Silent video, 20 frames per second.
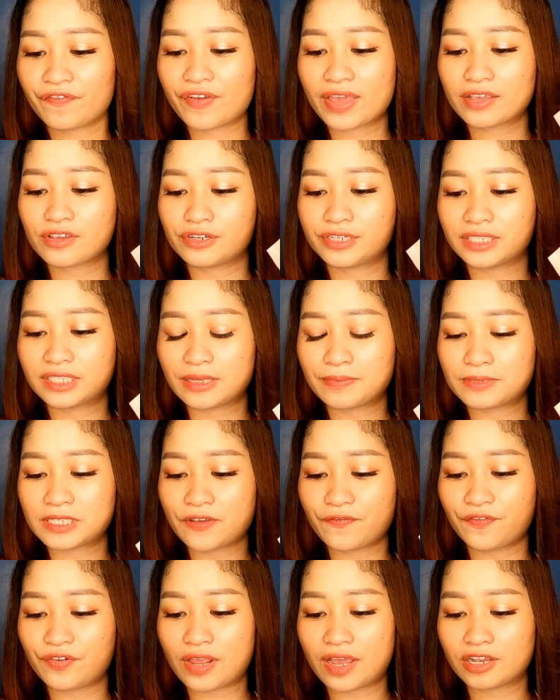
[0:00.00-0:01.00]
Perfect your
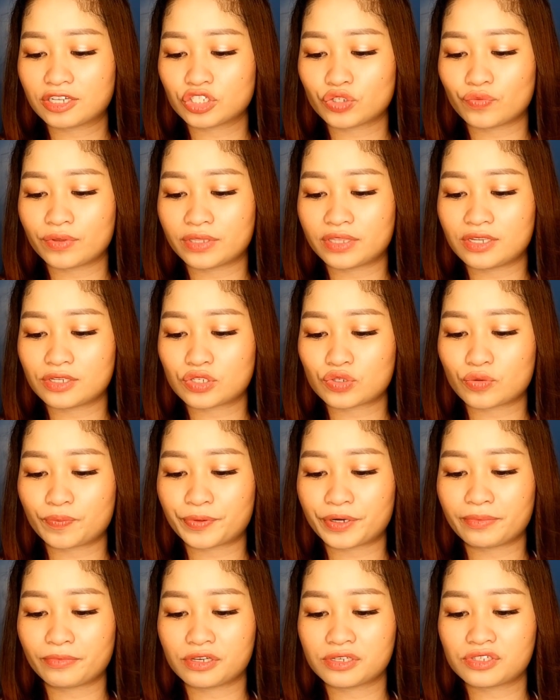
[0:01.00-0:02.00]
tipsy blush with this
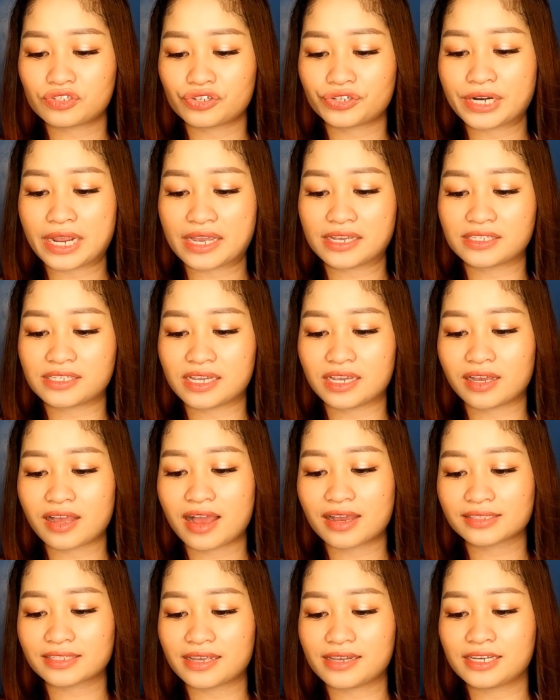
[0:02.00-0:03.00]
super moisturizing
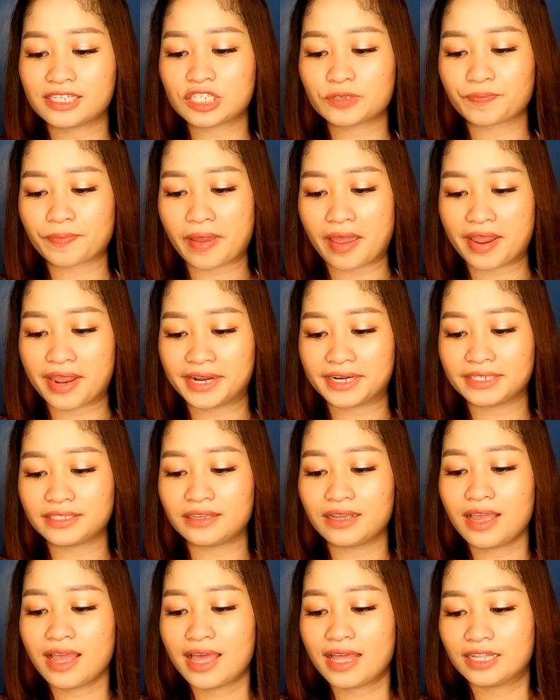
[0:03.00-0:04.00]

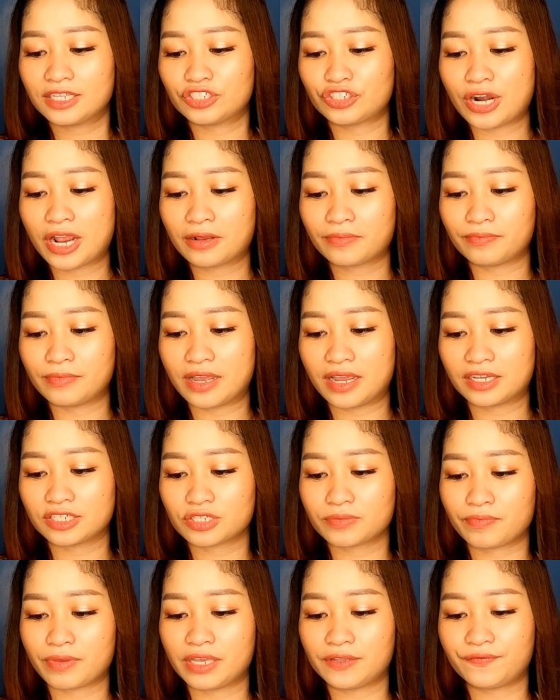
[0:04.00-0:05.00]
cocktail-inspired drunk
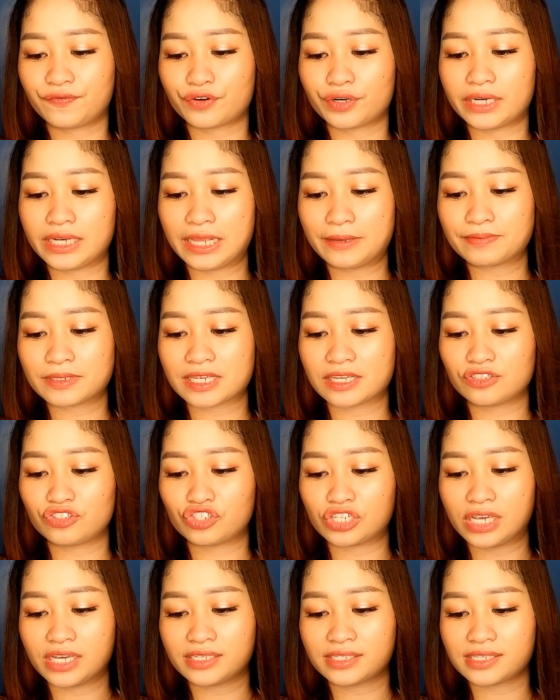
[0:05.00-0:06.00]
blush. Made for lips and
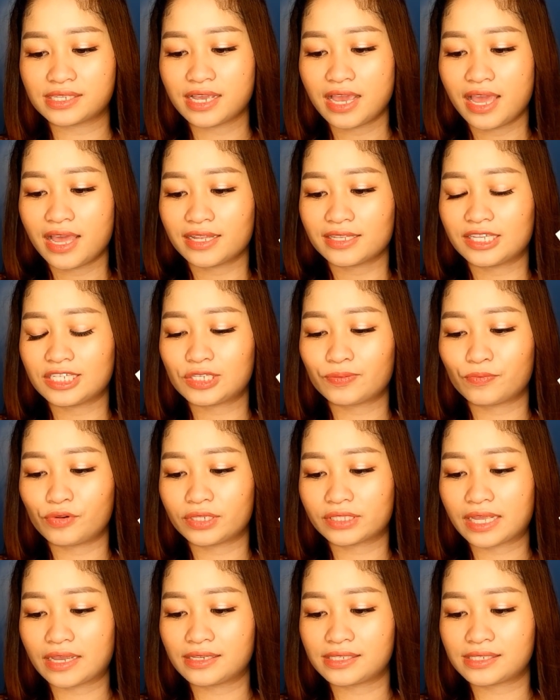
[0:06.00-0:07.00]
cheeks, this
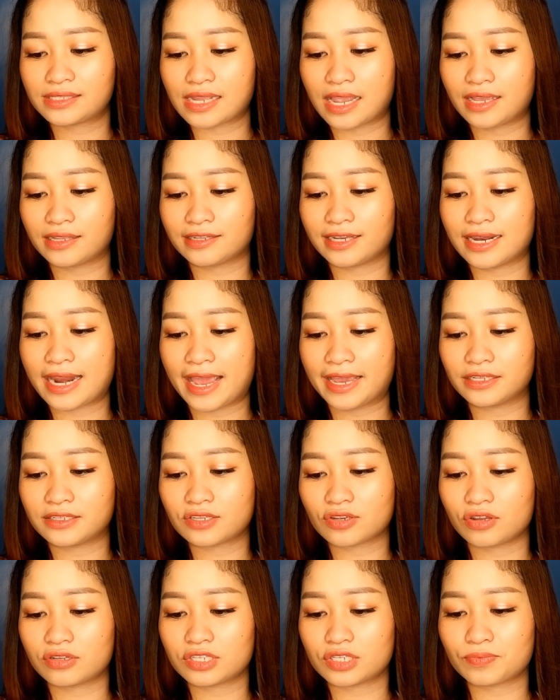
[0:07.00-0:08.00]
multi-stain
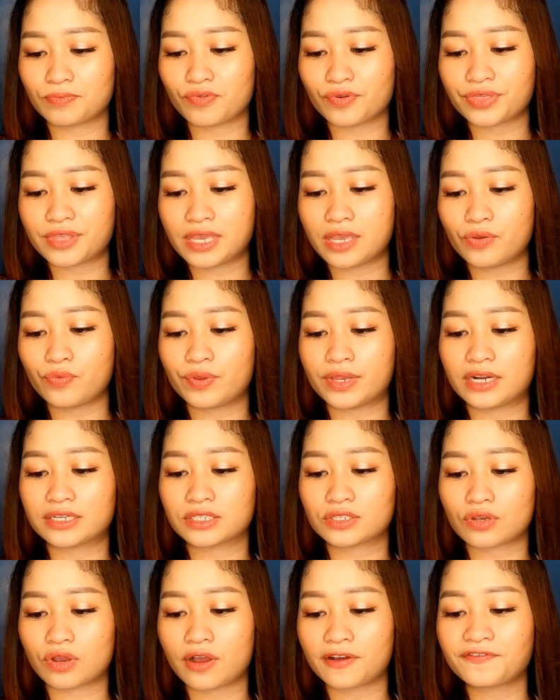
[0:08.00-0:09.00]
glides on smoothly with a
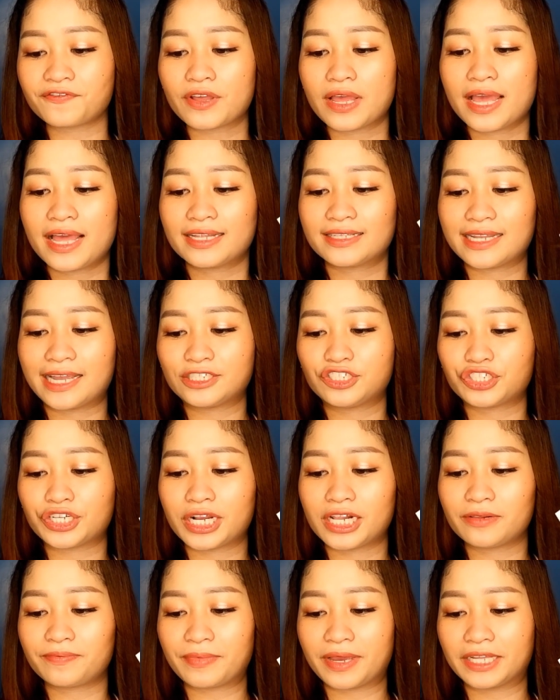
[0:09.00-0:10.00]
soft,
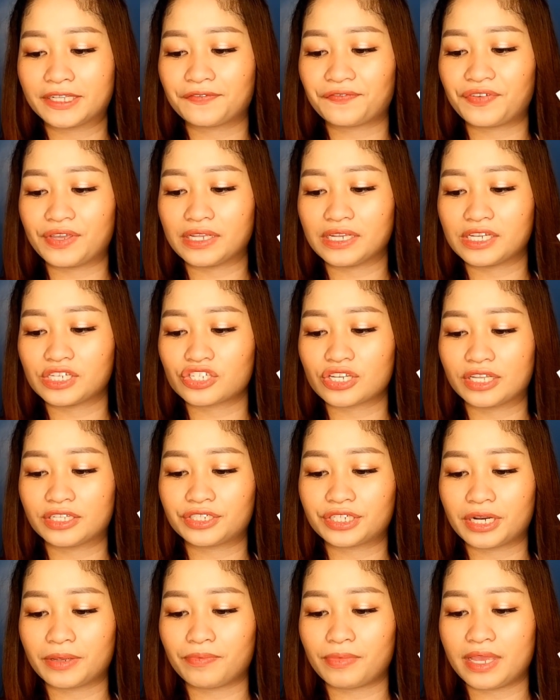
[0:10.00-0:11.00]
natural matte finish and
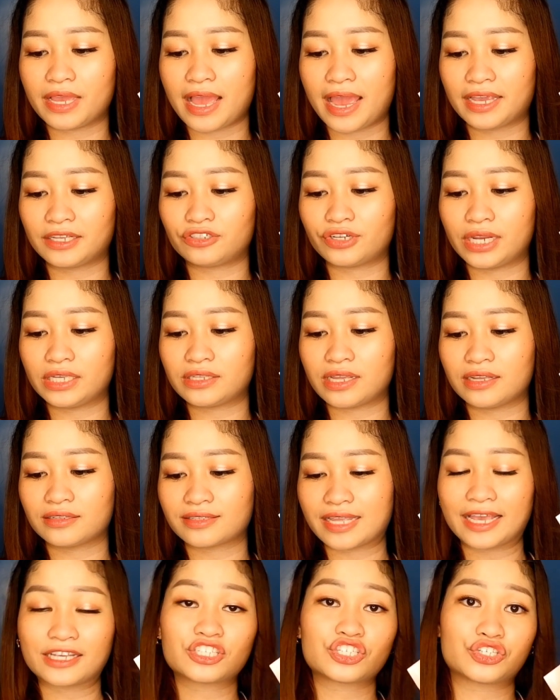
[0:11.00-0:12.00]
creamy hydrating
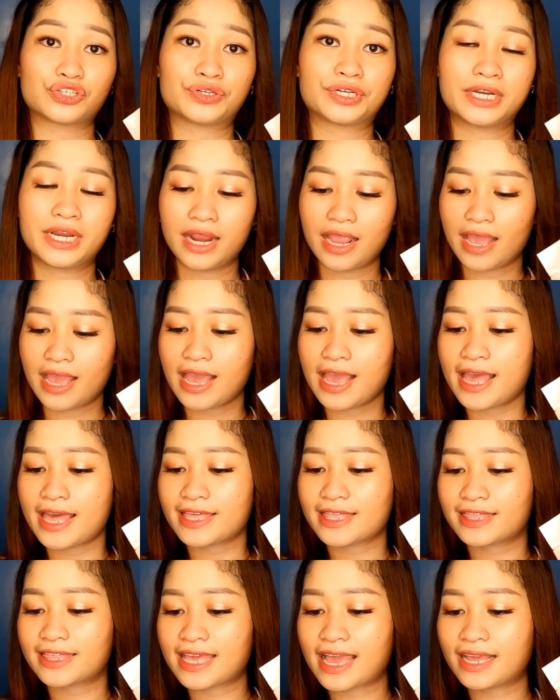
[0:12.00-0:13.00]
texture
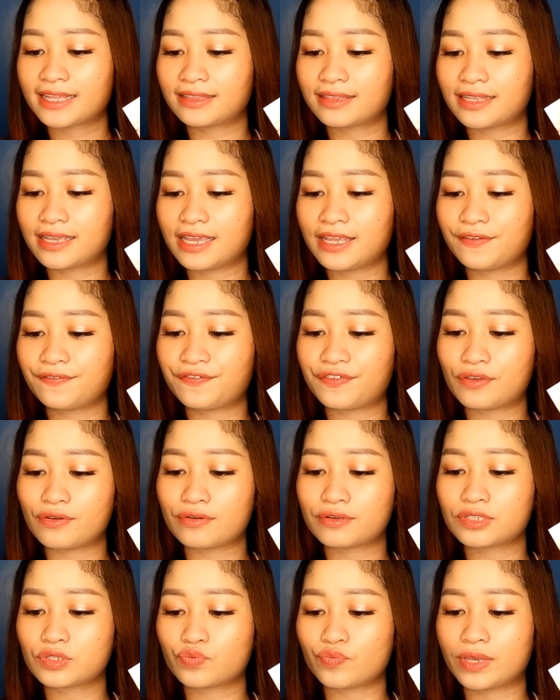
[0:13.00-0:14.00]
that
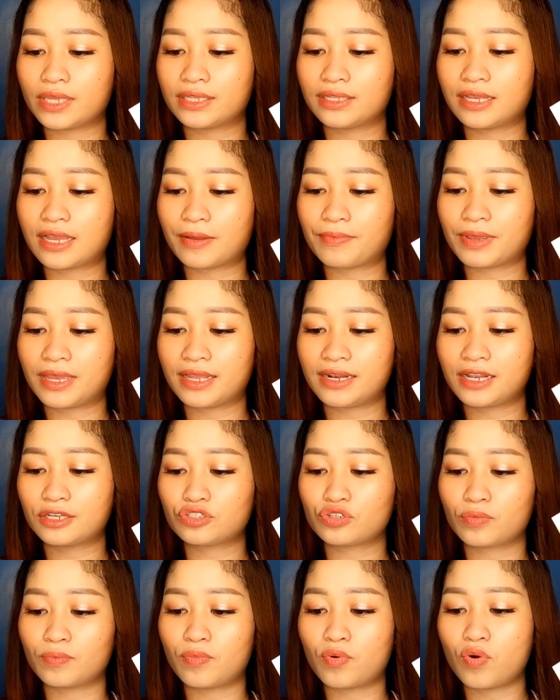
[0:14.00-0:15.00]
infused with Camellia